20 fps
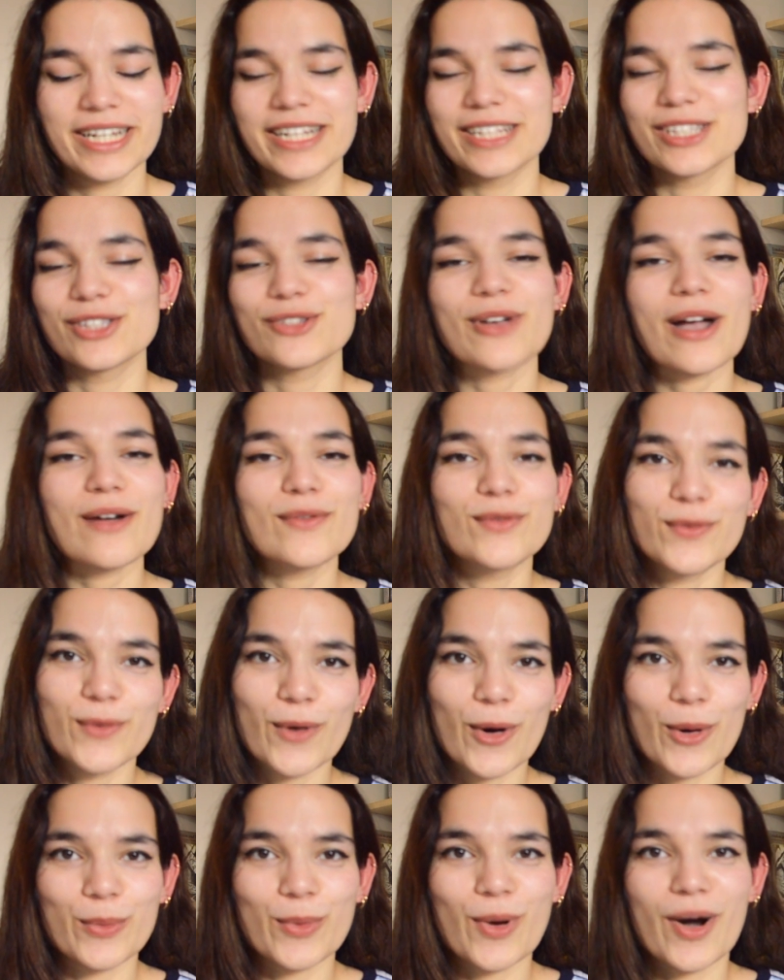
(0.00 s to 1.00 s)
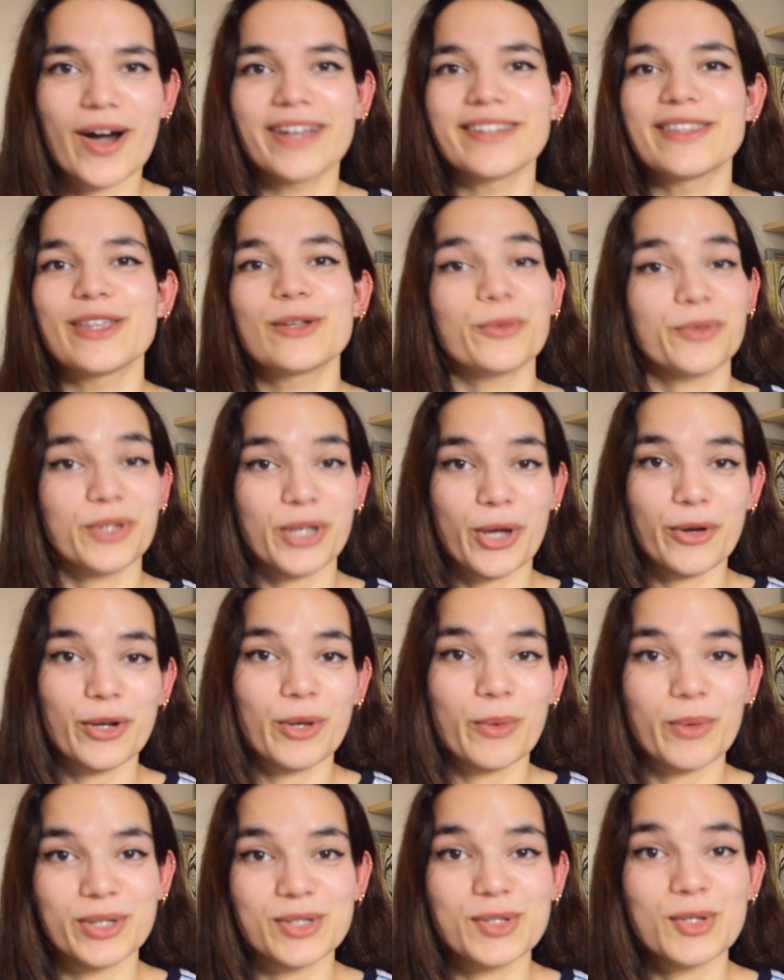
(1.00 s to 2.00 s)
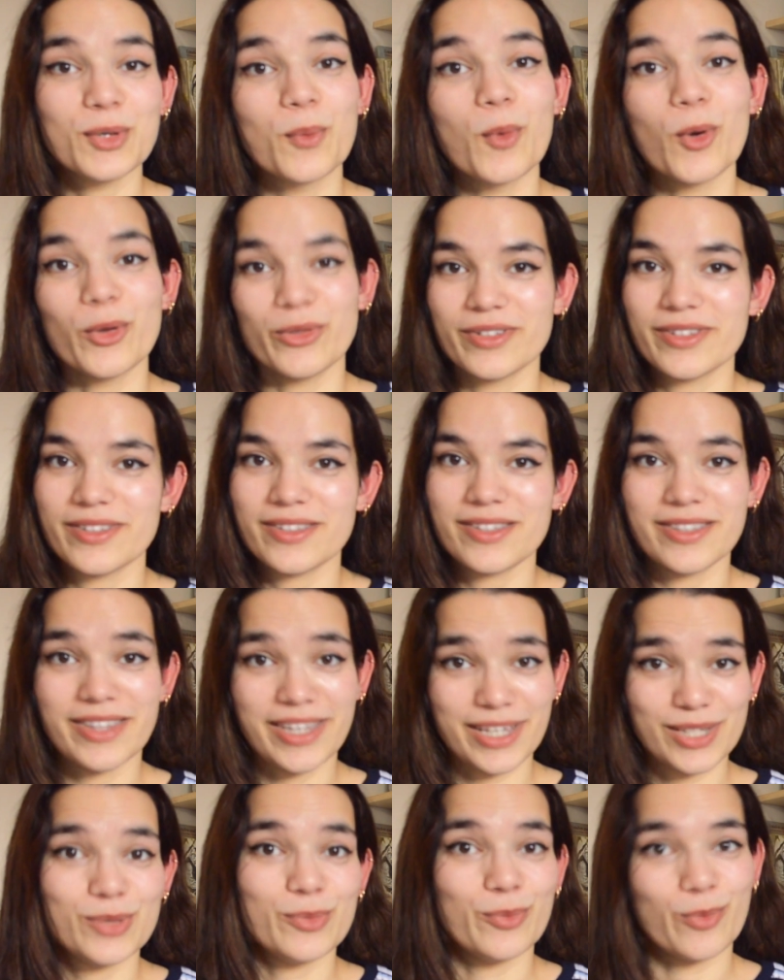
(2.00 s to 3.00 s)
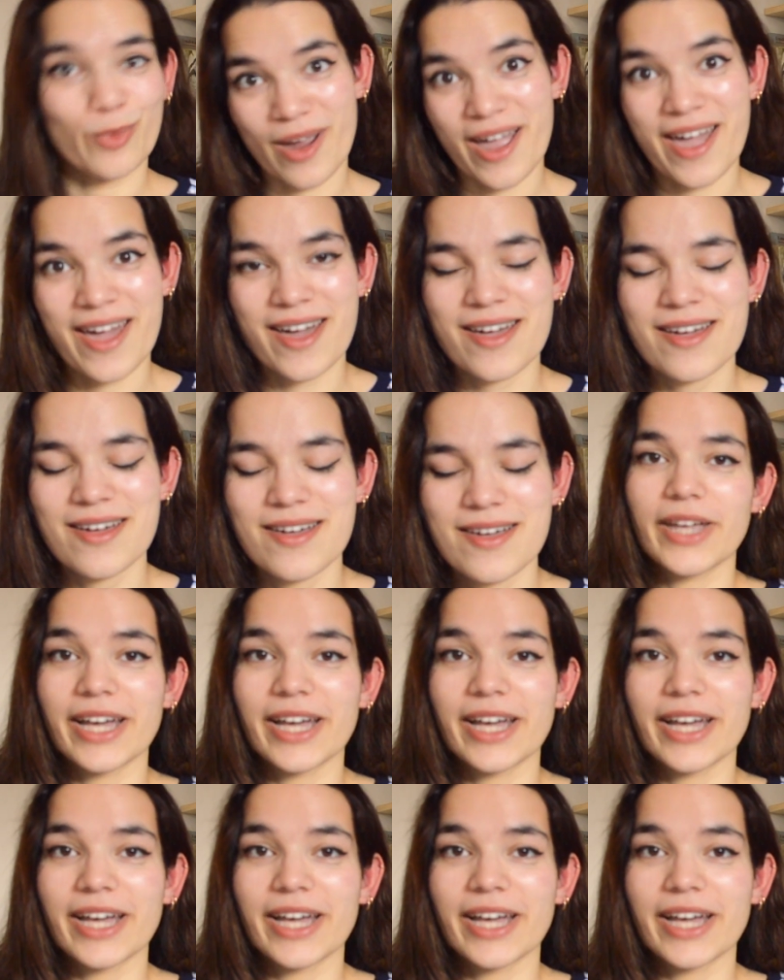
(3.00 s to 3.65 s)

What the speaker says: It's traveled far and wide. They're not the only ones who want this ring.